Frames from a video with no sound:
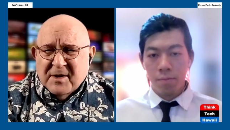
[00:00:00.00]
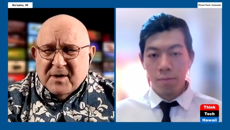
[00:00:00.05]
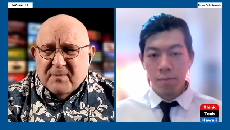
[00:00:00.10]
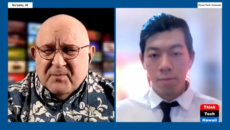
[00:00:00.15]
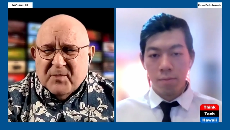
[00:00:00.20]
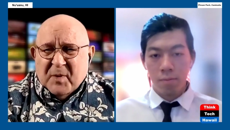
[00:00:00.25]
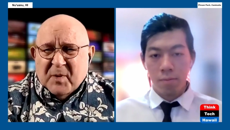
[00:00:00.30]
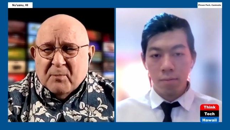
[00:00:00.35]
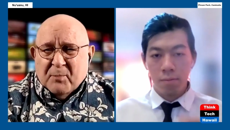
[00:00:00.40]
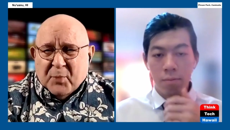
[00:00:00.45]
Speaker 1: The,
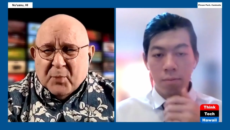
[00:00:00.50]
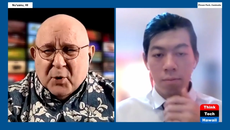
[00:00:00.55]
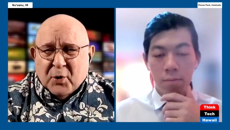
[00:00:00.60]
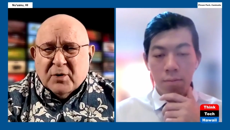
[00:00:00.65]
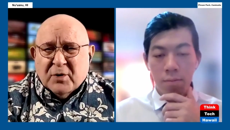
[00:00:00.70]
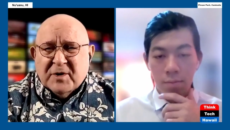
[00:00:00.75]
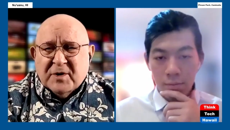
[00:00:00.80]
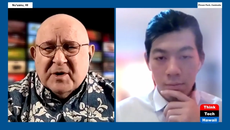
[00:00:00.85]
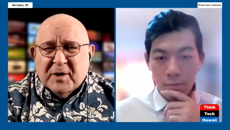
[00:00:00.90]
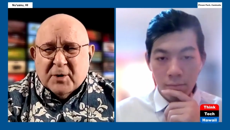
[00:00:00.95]
the
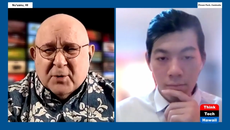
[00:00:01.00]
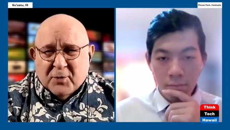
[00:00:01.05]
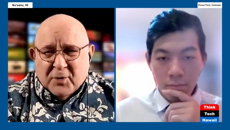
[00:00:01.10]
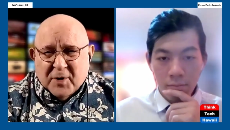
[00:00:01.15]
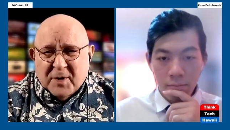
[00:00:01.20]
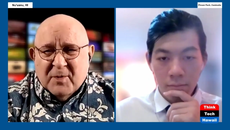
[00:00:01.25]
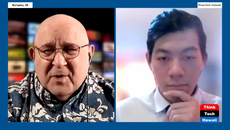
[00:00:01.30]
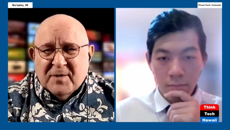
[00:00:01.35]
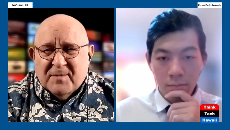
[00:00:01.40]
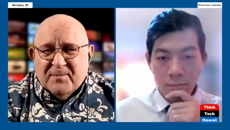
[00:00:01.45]
Berkeley
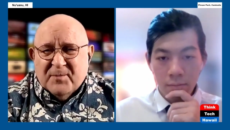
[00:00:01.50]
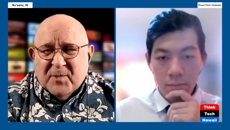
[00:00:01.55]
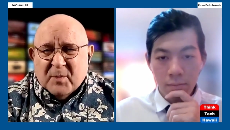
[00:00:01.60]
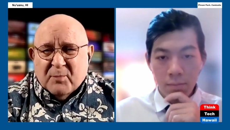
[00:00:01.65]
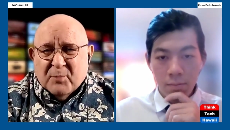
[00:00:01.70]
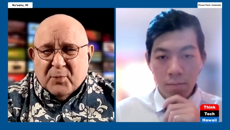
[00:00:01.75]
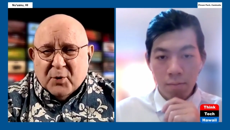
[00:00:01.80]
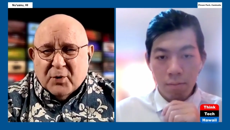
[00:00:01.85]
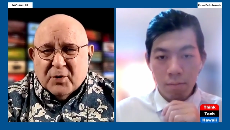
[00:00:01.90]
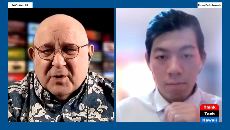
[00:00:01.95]
Agreement, the
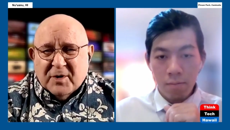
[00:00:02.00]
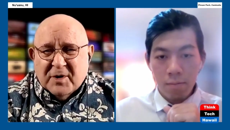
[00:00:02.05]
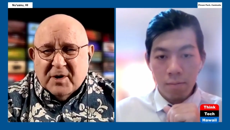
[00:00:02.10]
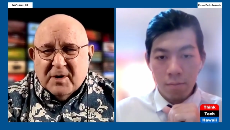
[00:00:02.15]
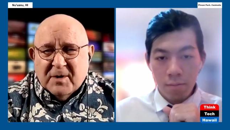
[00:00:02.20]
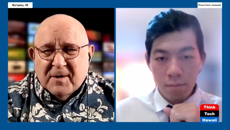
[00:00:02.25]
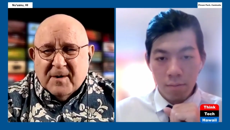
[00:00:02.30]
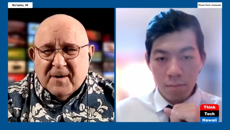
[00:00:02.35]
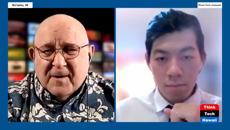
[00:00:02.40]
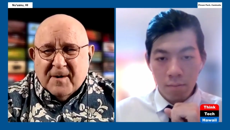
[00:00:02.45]

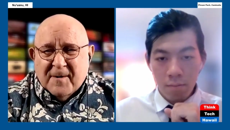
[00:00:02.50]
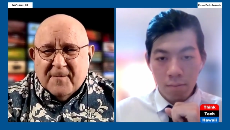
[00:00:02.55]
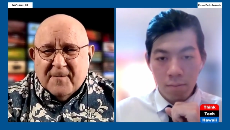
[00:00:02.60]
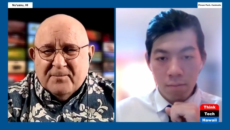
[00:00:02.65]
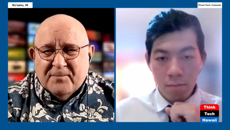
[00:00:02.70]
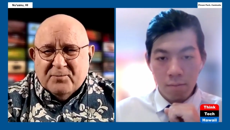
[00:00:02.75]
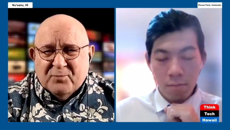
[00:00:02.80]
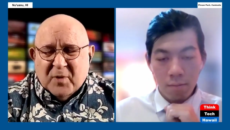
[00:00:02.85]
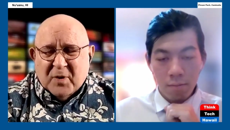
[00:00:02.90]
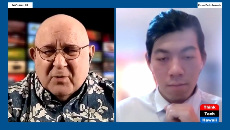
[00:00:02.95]
Berkeley um,
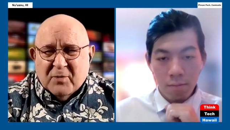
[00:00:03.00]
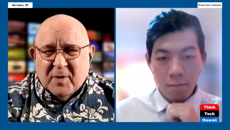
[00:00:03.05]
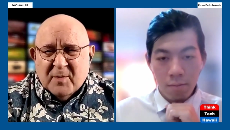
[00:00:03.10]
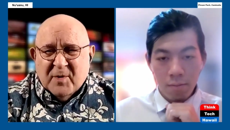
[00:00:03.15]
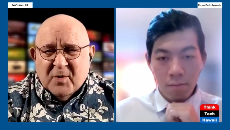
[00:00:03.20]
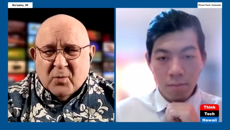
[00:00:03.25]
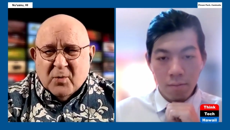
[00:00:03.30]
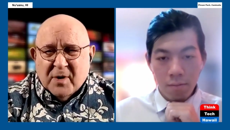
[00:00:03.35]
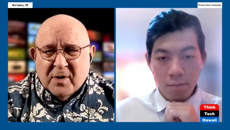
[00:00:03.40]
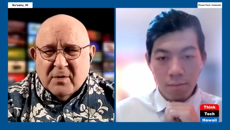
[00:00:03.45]

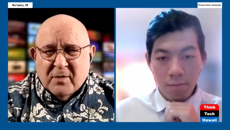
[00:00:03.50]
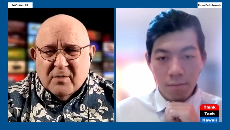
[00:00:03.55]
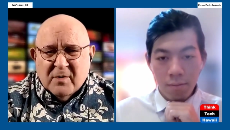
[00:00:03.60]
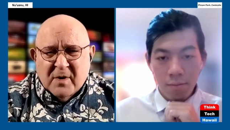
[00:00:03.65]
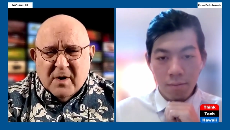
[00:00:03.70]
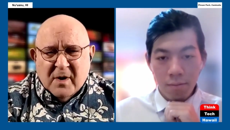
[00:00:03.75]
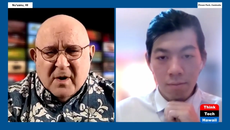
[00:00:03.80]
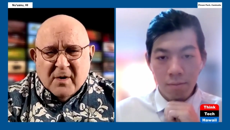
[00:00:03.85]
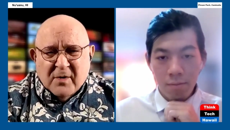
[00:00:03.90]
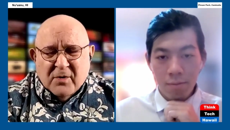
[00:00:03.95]
agreement where you,
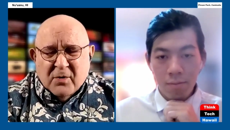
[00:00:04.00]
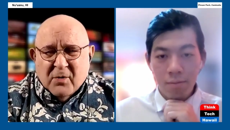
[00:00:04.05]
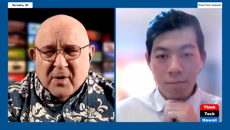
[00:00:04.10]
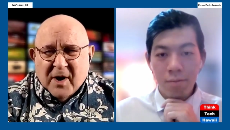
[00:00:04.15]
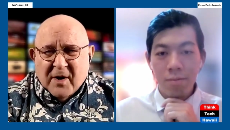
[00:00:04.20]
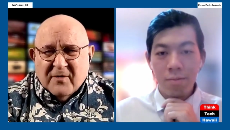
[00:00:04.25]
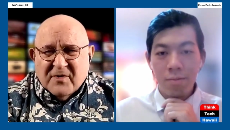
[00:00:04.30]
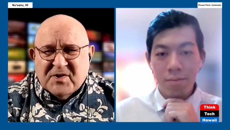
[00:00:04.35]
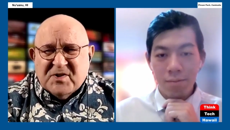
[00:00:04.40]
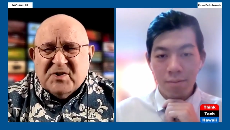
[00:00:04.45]
you
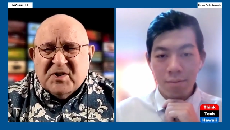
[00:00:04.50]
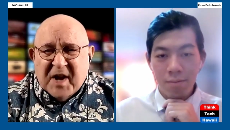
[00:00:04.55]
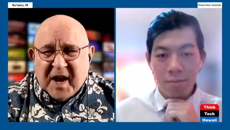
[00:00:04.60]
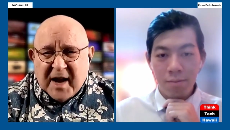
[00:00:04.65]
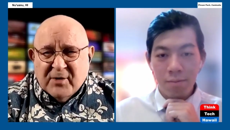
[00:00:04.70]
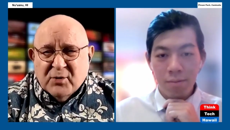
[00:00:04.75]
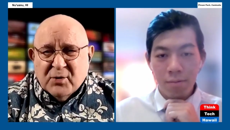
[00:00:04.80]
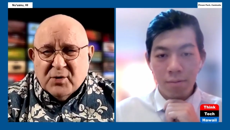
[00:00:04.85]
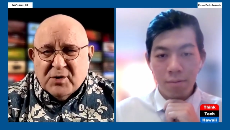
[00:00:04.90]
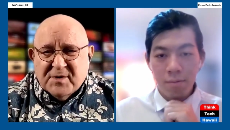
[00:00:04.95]
have
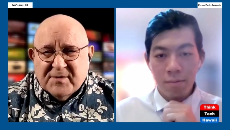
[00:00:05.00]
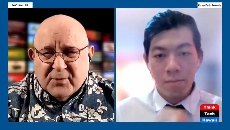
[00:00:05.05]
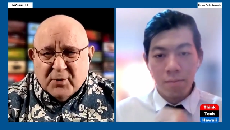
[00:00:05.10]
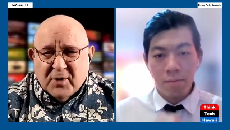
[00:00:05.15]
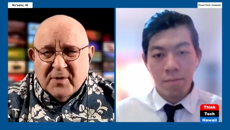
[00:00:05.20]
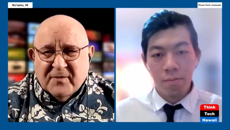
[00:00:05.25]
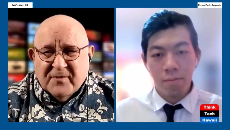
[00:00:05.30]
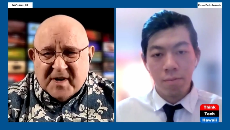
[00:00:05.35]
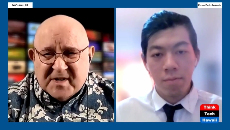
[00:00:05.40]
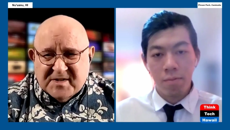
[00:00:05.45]
standards for
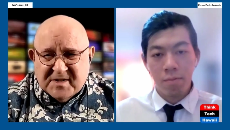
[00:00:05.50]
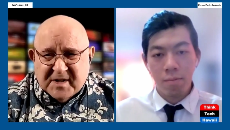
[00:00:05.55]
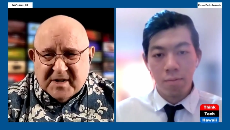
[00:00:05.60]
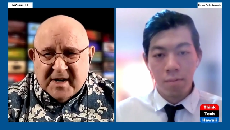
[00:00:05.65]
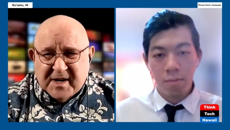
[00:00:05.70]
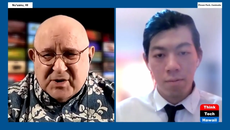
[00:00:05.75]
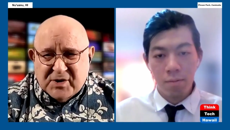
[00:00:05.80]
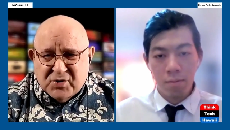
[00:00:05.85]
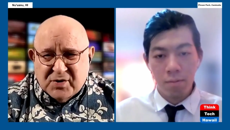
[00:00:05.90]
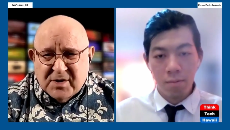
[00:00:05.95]

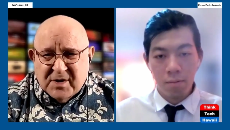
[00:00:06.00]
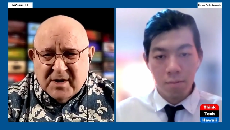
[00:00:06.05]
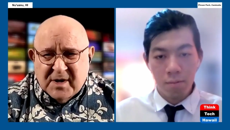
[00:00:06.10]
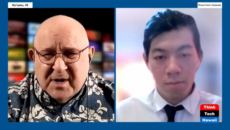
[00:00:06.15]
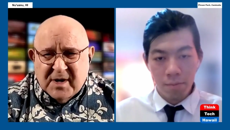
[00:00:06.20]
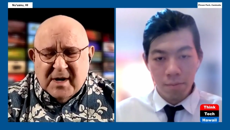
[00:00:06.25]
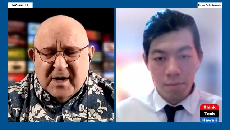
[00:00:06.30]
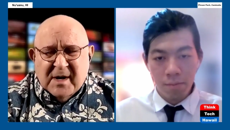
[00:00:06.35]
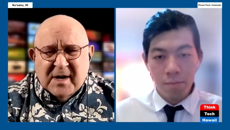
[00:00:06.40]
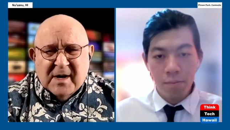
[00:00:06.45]
investigation.
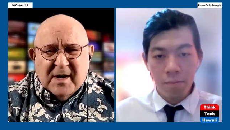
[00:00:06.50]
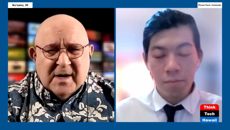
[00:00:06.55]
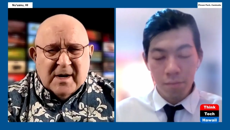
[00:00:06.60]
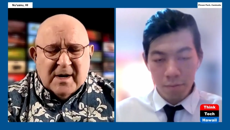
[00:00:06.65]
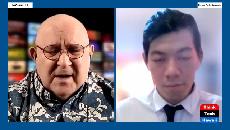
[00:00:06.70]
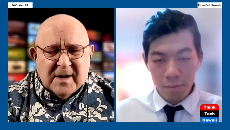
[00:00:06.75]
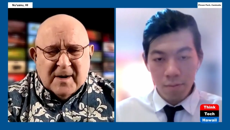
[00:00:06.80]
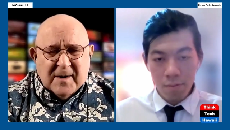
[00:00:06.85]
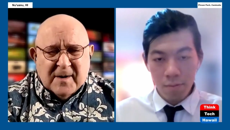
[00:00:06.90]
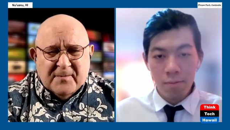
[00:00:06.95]

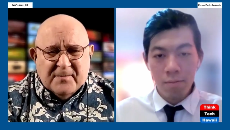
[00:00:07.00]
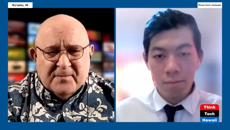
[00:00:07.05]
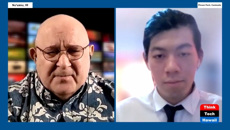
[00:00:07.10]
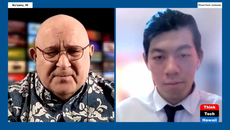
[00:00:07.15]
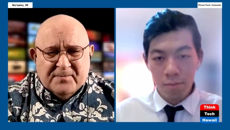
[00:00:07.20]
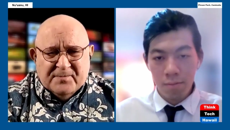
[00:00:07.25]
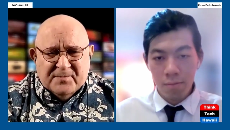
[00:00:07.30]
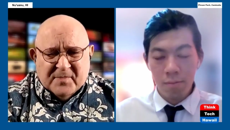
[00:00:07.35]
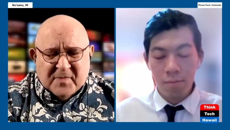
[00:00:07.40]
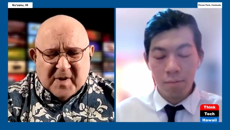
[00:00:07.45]
Um,
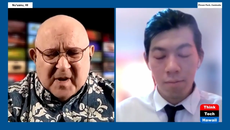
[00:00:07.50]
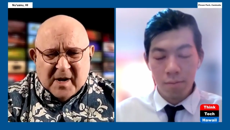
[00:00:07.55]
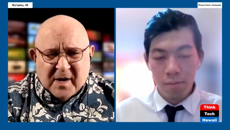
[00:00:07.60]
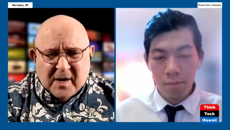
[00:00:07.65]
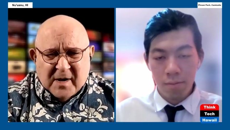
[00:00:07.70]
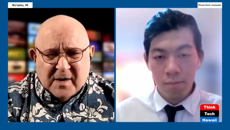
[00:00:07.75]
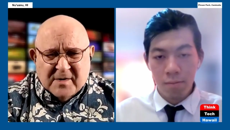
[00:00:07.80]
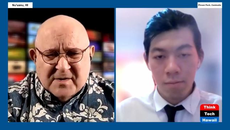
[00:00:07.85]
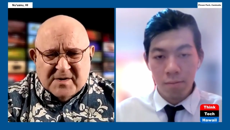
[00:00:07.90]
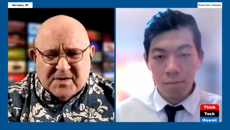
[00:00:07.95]

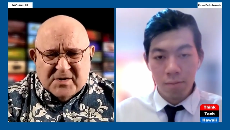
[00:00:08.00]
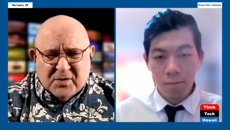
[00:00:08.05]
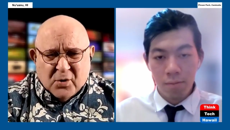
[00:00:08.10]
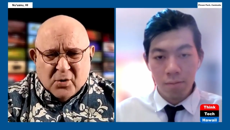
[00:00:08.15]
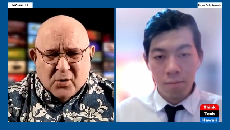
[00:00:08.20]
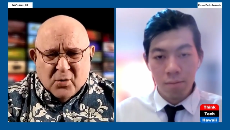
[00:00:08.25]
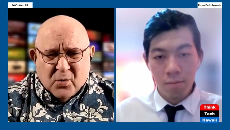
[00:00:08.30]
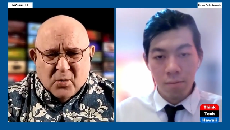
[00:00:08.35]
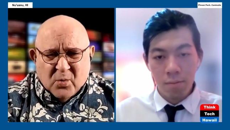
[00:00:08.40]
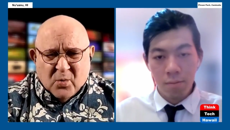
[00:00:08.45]
and
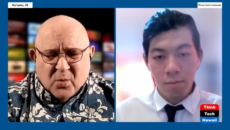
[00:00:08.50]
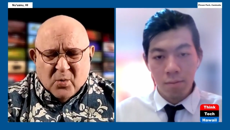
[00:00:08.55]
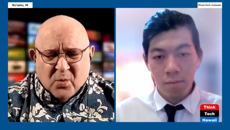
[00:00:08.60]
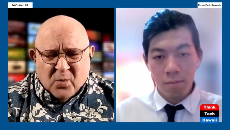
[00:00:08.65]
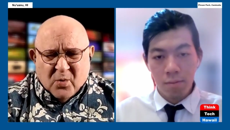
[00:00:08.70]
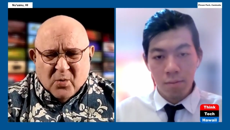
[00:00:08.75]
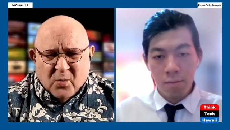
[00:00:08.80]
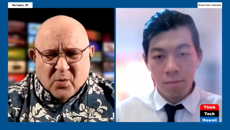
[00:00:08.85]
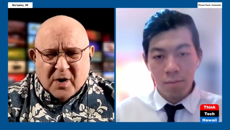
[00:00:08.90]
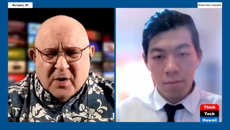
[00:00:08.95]
so,
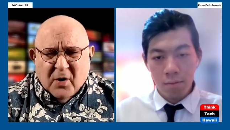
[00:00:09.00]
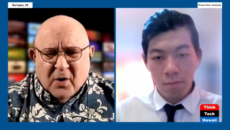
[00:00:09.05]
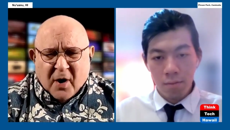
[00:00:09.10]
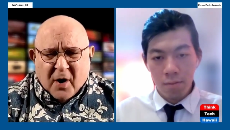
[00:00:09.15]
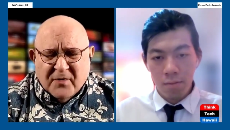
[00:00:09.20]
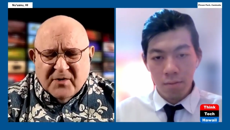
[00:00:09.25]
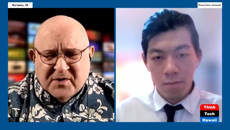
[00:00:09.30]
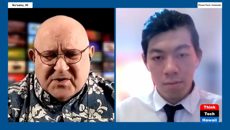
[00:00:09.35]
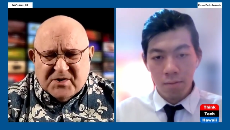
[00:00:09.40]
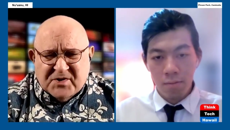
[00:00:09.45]
what are
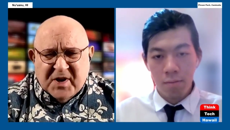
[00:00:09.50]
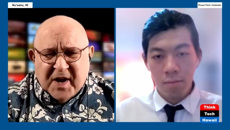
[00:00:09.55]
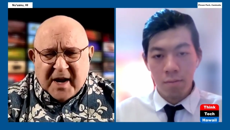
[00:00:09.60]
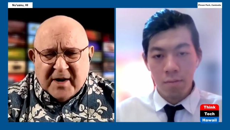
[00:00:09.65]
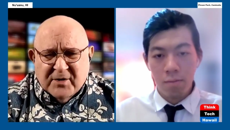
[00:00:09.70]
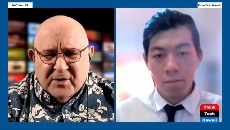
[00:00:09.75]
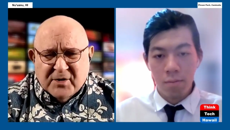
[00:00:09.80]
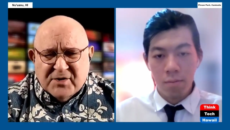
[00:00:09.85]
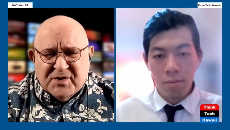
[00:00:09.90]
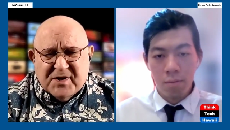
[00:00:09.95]
the
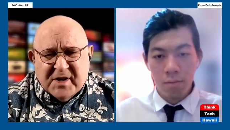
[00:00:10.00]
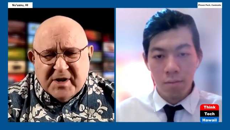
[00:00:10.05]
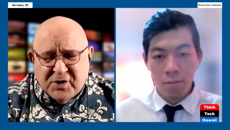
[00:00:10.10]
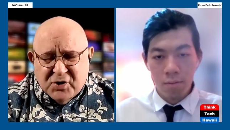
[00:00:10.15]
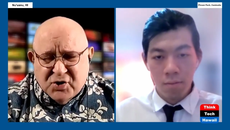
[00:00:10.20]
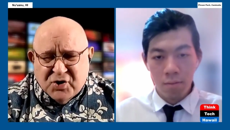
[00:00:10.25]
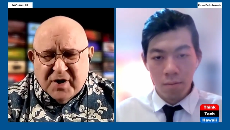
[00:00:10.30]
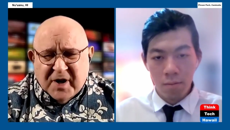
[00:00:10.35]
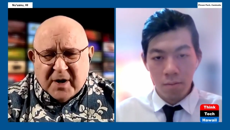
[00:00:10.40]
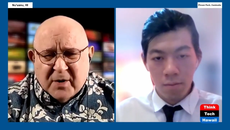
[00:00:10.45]
standards in
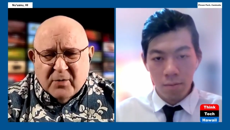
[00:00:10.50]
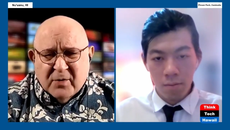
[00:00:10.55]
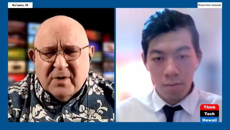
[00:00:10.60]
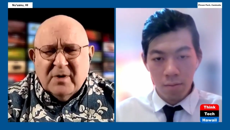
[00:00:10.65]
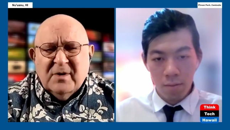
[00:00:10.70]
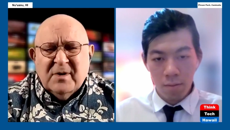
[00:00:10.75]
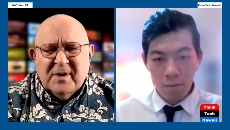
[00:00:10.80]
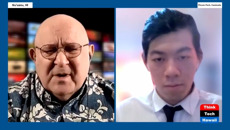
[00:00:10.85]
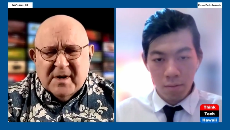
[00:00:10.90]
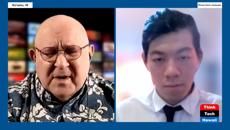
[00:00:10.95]
general,